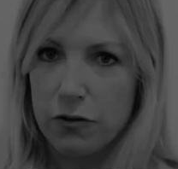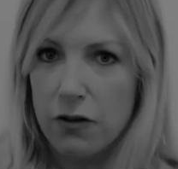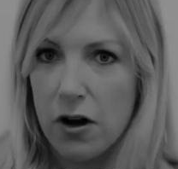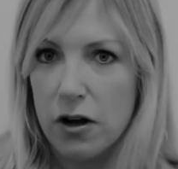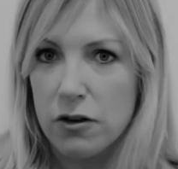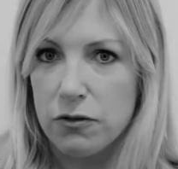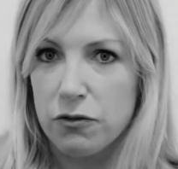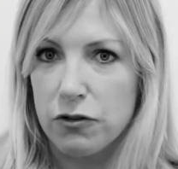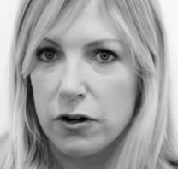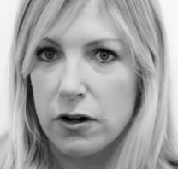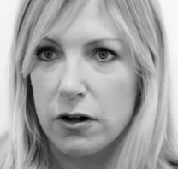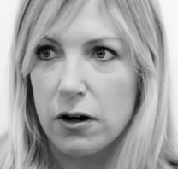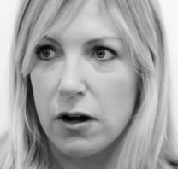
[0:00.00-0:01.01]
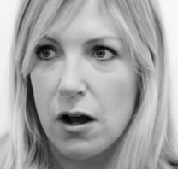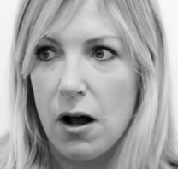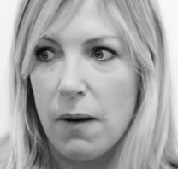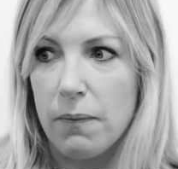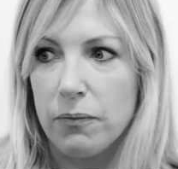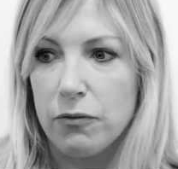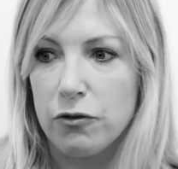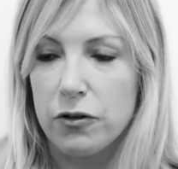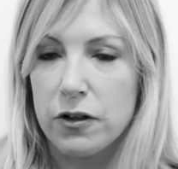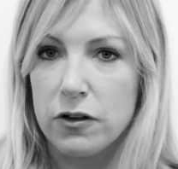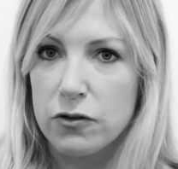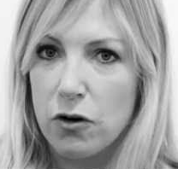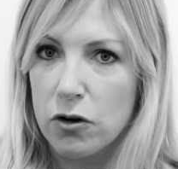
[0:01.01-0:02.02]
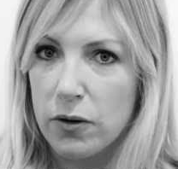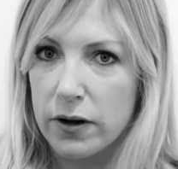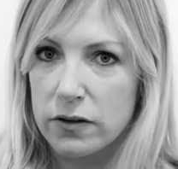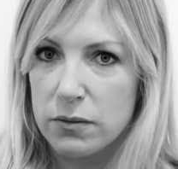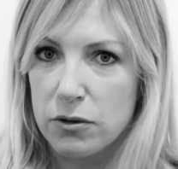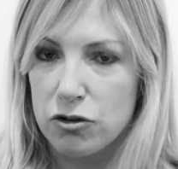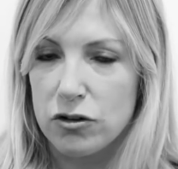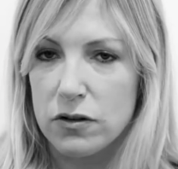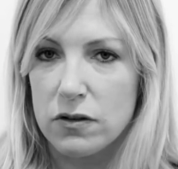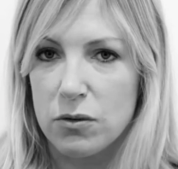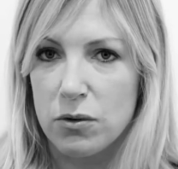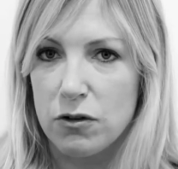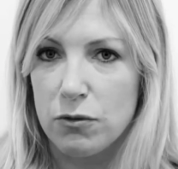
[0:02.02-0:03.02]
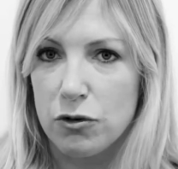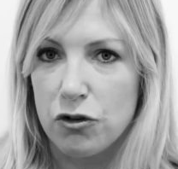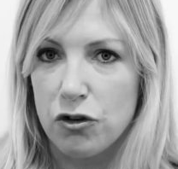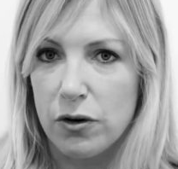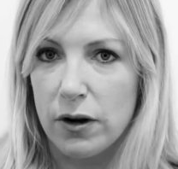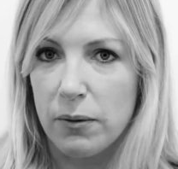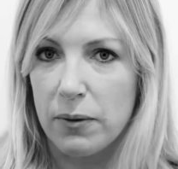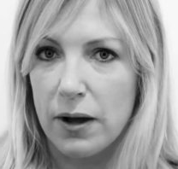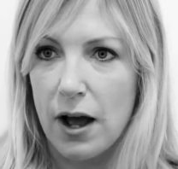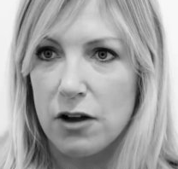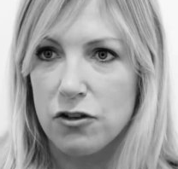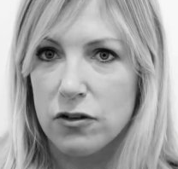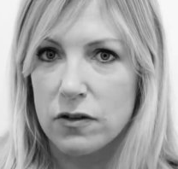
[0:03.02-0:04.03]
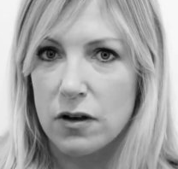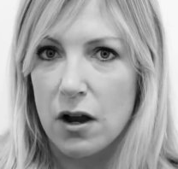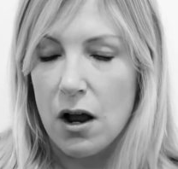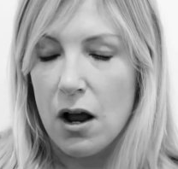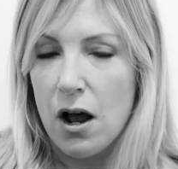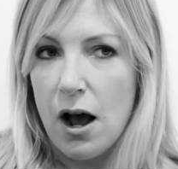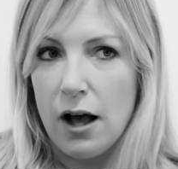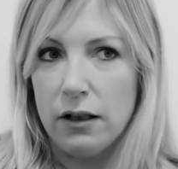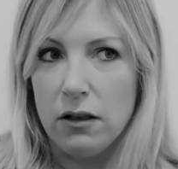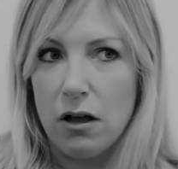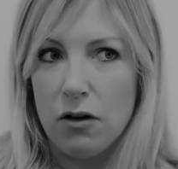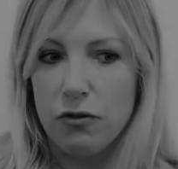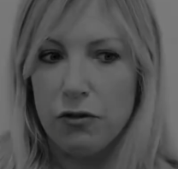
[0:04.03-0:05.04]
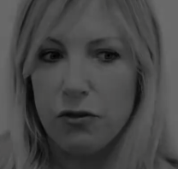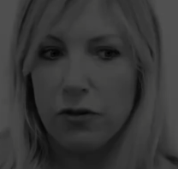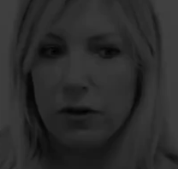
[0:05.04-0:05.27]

fun, for, um, for these photo exhibitions that we've been doing, but I just, I love